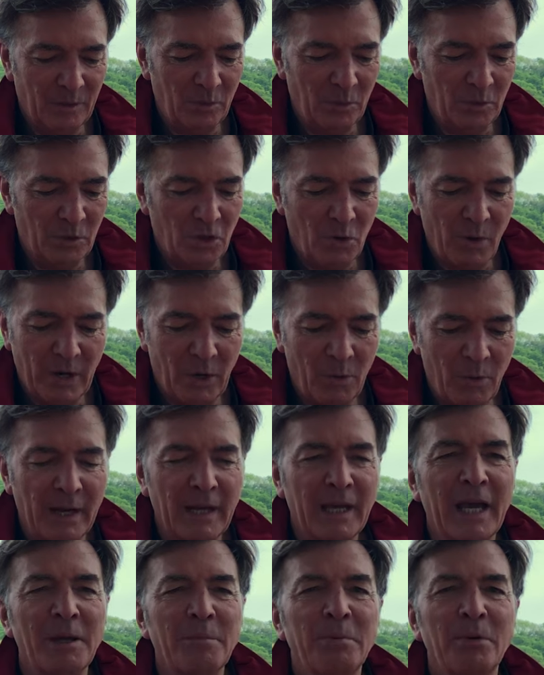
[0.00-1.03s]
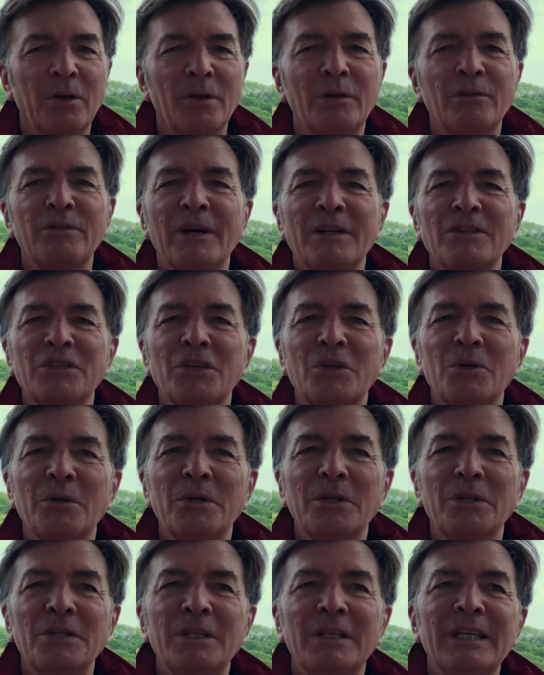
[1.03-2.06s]
We're quite capable of actually
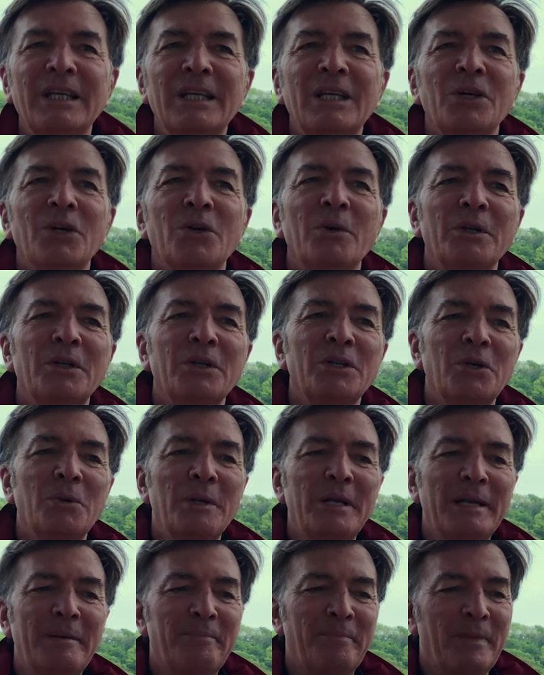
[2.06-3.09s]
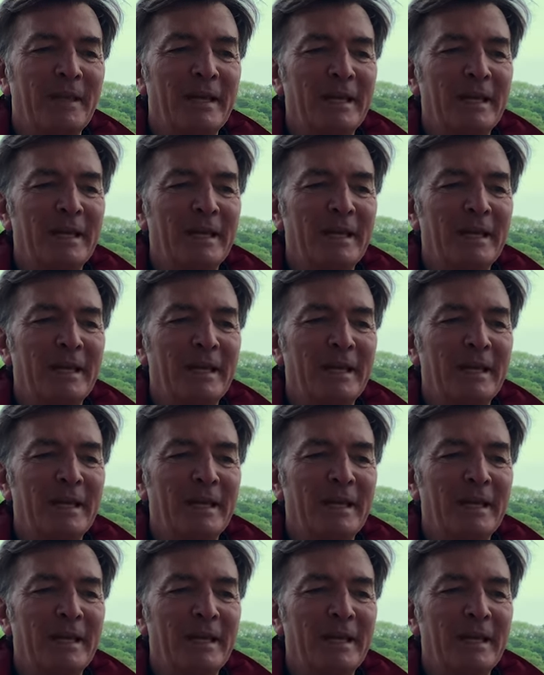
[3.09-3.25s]
going and doing it.